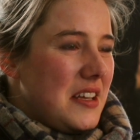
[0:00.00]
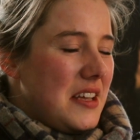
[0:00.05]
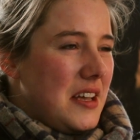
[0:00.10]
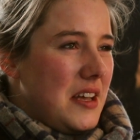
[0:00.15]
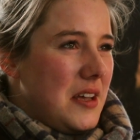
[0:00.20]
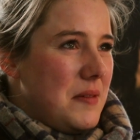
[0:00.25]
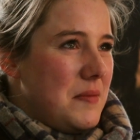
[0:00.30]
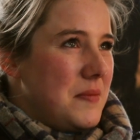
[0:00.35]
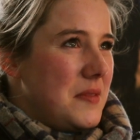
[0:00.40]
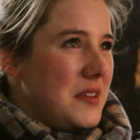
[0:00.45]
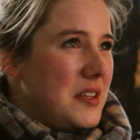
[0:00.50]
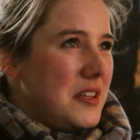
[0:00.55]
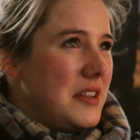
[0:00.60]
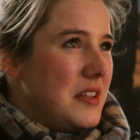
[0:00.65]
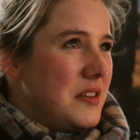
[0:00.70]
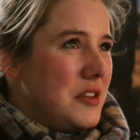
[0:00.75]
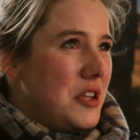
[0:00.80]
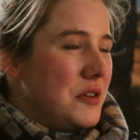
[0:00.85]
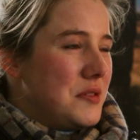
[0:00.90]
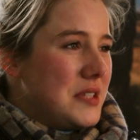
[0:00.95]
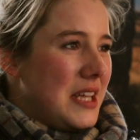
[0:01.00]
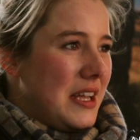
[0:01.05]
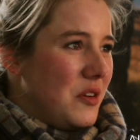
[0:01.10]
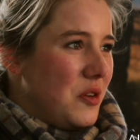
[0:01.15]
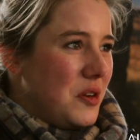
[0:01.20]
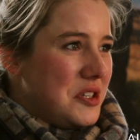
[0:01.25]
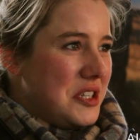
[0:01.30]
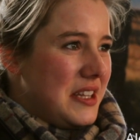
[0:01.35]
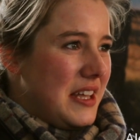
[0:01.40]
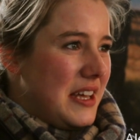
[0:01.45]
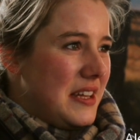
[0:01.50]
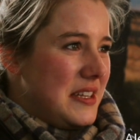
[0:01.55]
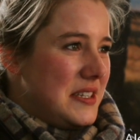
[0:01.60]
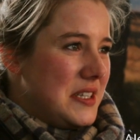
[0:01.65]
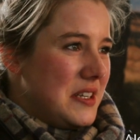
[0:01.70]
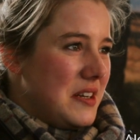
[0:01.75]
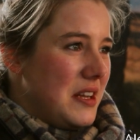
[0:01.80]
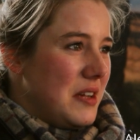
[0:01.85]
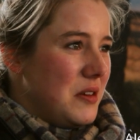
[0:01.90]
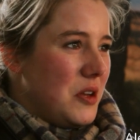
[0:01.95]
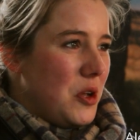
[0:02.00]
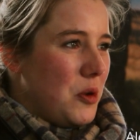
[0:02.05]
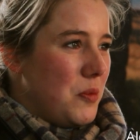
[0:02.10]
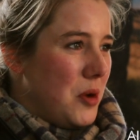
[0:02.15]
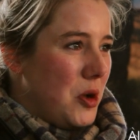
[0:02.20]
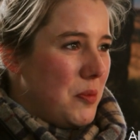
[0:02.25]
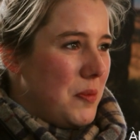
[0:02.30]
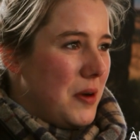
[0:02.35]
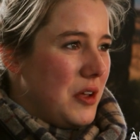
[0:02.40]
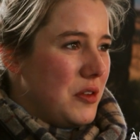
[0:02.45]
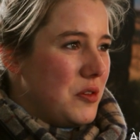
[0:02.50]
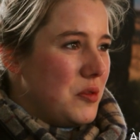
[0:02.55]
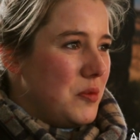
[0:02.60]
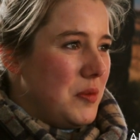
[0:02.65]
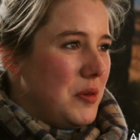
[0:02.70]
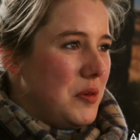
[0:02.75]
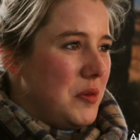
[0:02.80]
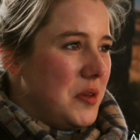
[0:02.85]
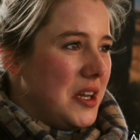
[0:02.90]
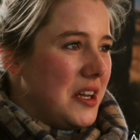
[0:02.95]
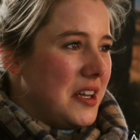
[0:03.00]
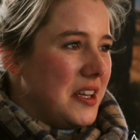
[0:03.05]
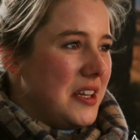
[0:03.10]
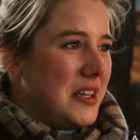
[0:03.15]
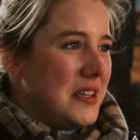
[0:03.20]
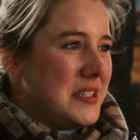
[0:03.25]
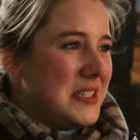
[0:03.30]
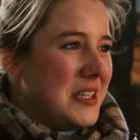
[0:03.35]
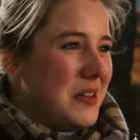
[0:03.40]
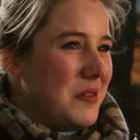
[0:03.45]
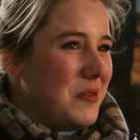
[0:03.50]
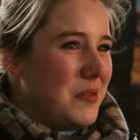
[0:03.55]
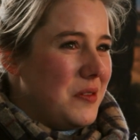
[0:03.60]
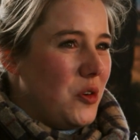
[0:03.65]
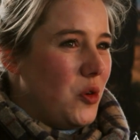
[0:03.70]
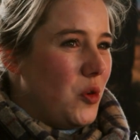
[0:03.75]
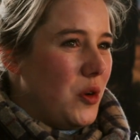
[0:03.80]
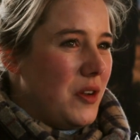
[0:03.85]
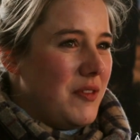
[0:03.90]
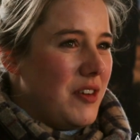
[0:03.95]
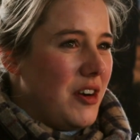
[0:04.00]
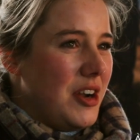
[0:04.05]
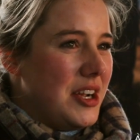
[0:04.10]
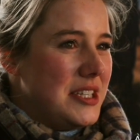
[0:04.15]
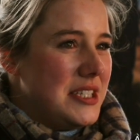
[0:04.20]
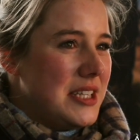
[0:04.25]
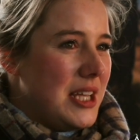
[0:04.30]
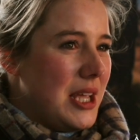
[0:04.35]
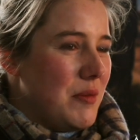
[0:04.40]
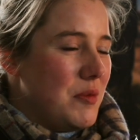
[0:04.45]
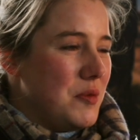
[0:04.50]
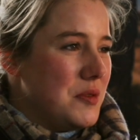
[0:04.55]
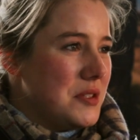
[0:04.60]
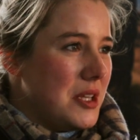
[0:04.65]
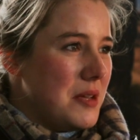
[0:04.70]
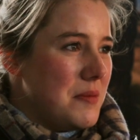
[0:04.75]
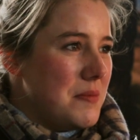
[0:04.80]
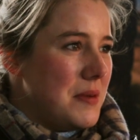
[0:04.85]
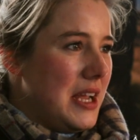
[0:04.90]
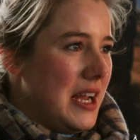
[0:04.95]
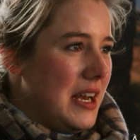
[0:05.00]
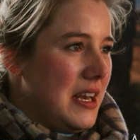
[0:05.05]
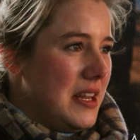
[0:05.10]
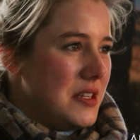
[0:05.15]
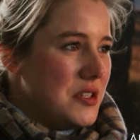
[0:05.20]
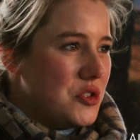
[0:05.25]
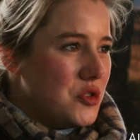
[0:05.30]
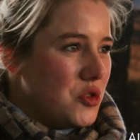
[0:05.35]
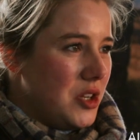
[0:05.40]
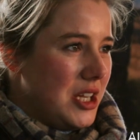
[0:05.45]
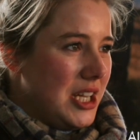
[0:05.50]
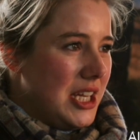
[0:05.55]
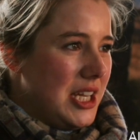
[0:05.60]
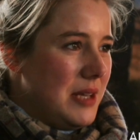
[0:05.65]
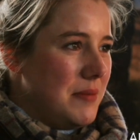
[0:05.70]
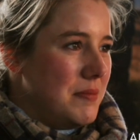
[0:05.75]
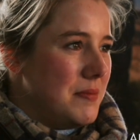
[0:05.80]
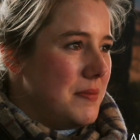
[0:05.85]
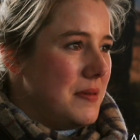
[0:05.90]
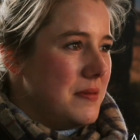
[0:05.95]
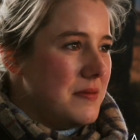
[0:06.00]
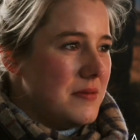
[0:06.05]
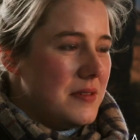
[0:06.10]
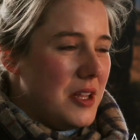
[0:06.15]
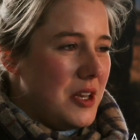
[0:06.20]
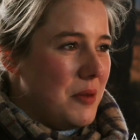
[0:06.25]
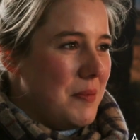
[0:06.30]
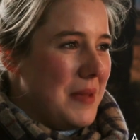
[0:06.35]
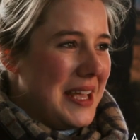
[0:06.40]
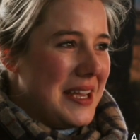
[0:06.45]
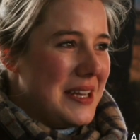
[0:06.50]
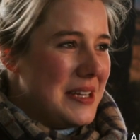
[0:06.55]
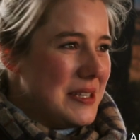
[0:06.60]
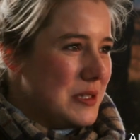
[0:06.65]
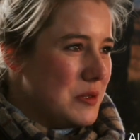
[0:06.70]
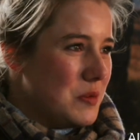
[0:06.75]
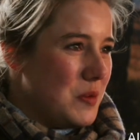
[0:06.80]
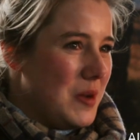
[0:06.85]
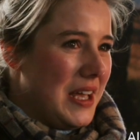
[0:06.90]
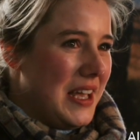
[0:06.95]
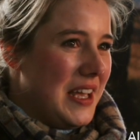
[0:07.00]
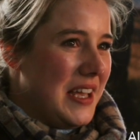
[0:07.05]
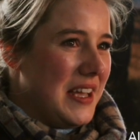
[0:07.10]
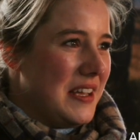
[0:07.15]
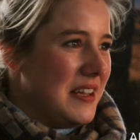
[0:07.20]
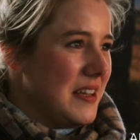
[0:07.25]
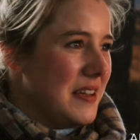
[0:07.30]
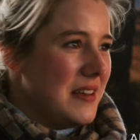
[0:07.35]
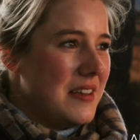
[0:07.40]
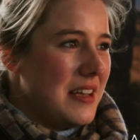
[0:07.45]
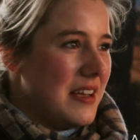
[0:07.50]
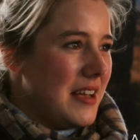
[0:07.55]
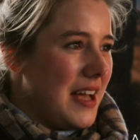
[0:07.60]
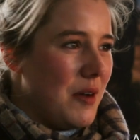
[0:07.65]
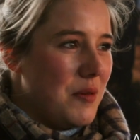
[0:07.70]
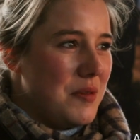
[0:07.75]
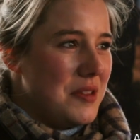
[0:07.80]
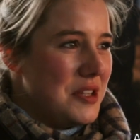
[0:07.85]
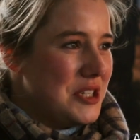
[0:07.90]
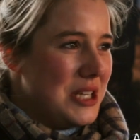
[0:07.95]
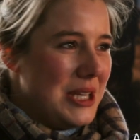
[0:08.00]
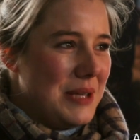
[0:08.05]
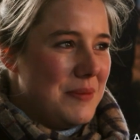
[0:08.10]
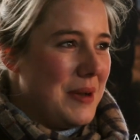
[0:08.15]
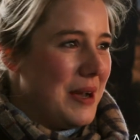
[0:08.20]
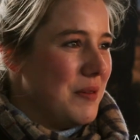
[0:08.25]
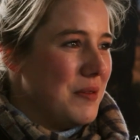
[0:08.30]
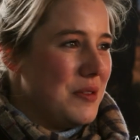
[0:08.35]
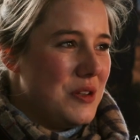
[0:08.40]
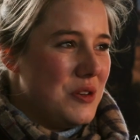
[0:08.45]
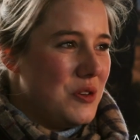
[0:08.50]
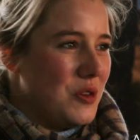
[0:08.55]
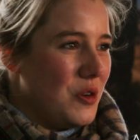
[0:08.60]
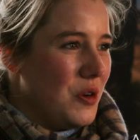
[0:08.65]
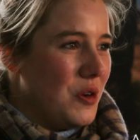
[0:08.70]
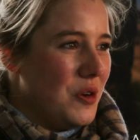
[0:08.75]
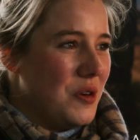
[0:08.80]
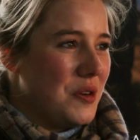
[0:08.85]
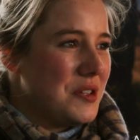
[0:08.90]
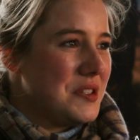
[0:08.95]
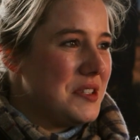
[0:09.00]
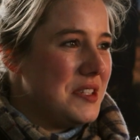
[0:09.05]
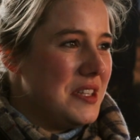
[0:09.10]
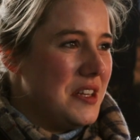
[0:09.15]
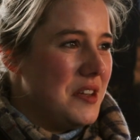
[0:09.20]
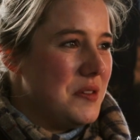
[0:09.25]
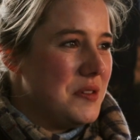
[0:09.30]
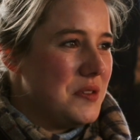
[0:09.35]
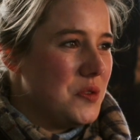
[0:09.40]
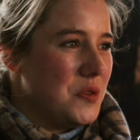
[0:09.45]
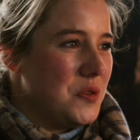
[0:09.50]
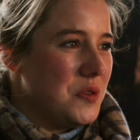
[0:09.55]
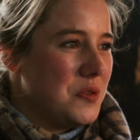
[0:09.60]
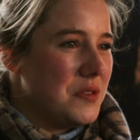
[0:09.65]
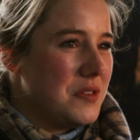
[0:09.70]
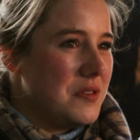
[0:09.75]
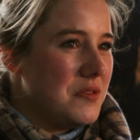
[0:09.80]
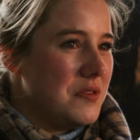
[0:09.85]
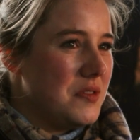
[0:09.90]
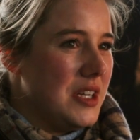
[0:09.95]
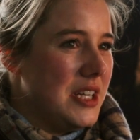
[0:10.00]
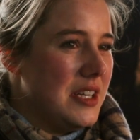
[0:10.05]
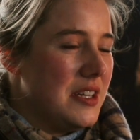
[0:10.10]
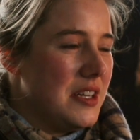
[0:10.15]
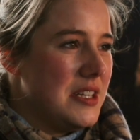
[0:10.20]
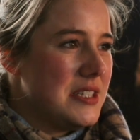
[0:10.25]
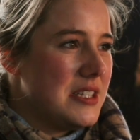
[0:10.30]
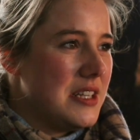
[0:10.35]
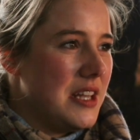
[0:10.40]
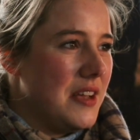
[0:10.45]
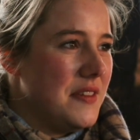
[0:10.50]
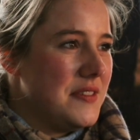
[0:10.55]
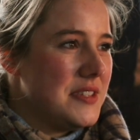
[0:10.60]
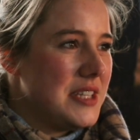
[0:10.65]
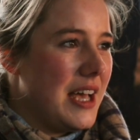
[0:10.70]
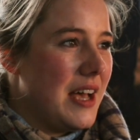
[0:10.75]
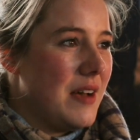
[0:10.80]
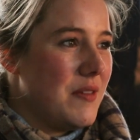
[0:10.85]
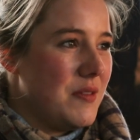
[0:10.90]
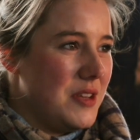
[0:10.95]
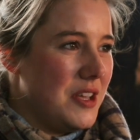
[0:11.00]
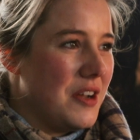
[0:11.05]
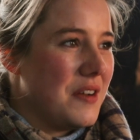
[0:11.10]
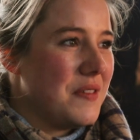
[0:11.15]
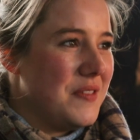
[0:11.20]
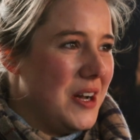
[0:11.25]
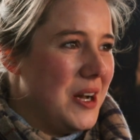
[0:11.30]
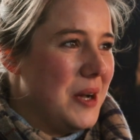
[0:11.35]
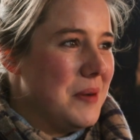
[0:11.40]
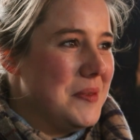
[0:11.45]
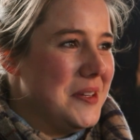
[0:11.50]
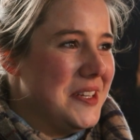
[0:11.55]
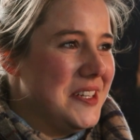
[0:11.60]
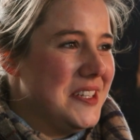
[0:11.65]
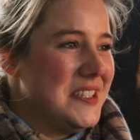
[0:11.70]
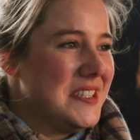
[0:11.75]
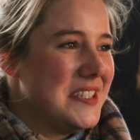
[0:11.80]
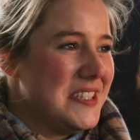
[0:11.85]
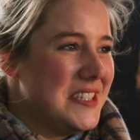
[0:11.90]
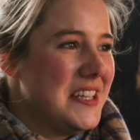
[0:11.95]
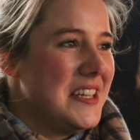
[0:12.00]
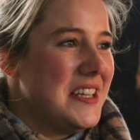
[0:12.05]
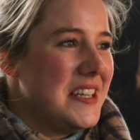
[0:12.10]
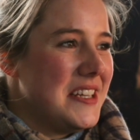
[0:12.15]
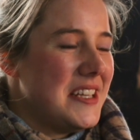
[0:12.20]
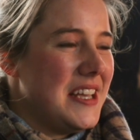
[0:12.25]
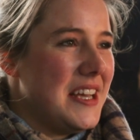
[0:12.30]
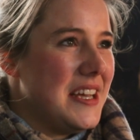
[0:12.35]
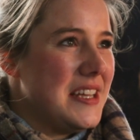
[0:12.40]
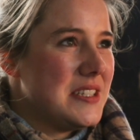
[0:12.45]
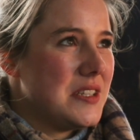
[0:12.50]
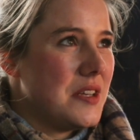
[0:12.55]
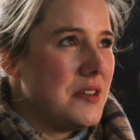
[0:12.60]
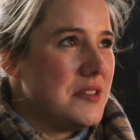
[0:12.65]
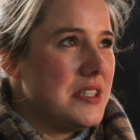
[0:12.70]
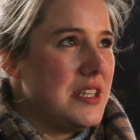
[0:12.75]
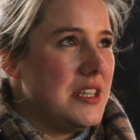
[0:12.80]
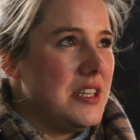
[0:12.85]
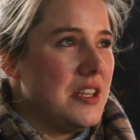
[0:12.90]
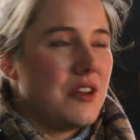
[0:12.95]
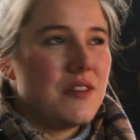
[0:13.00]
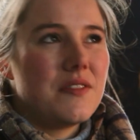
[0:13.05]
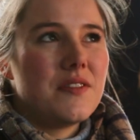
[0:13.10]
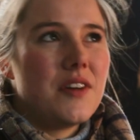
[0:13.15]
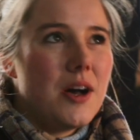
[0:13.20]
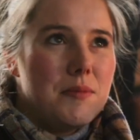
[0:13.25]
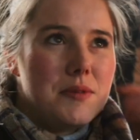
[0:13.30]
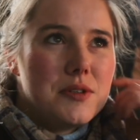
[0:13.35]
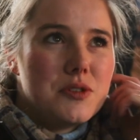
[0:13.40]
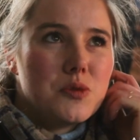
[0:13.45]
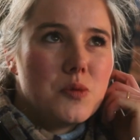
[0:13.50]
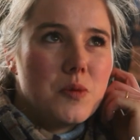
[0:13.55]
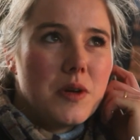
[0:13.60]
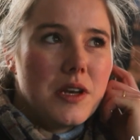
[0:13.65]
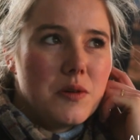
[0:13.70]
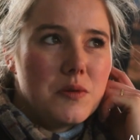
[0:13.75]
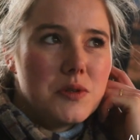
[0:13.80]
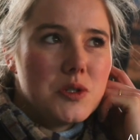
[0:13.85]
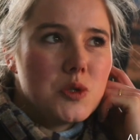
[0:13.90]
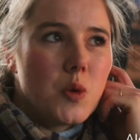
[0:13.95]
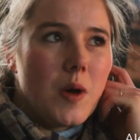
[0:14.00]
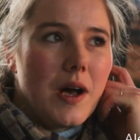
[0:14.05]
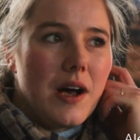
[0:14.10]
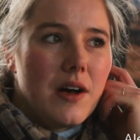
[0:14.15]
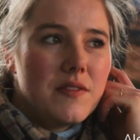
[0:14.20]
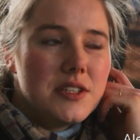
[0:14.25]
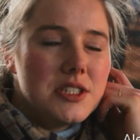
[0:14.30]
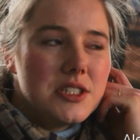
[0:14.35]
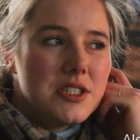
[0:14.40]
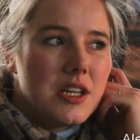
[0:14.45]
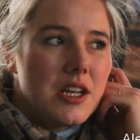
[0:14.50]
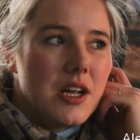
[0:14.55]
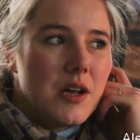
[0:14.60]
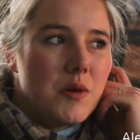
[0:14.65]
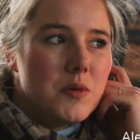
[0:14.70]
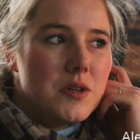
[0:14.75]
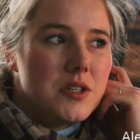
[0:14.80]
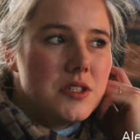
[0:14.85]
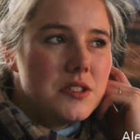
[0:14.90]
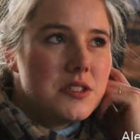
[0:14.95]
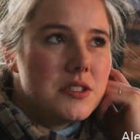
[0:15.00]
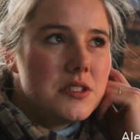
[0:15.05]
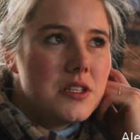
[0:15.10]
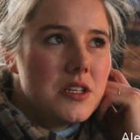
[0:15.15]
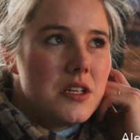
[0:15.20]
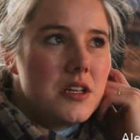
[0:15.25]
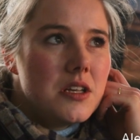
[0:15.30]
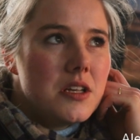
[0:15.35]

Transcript: um, there's no technology then, so like no mobiles when we were younger. So all of our entertainment was like playing in the stream, you know, making a swing, out with the sheep, out with the dogs. You know, it's all really YFC. nice life to have. Young farmers. Yeah. yeah. So I was in Young Farmers from when I was 12 until I was